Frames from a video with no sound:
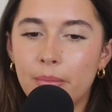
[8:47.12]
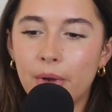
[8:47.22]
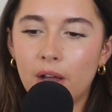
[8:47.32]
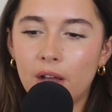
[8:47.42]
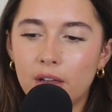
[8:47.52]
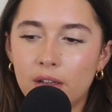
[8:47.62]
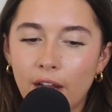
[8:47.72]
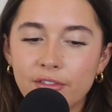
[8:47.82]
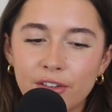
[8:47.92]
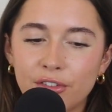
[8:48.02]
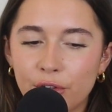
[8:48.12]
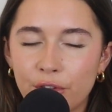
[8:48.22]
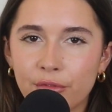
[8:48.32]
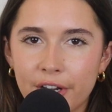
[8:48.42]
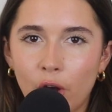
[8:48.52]
But I've given
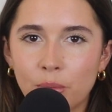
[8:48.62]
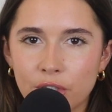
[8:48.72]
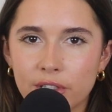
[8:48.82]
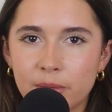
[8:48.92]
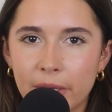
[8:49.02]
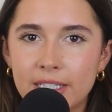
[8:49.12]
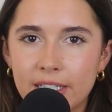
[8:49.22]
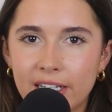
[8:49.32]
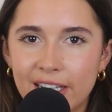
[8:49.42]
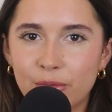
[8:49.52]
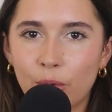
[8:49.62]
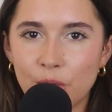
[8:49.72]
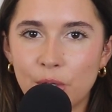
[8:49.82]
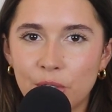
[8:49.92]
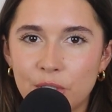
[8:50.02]
you 3 options basically of
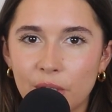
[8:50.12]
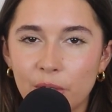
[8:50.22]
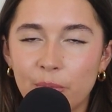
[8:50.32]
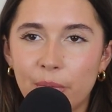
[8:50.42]
what you could do,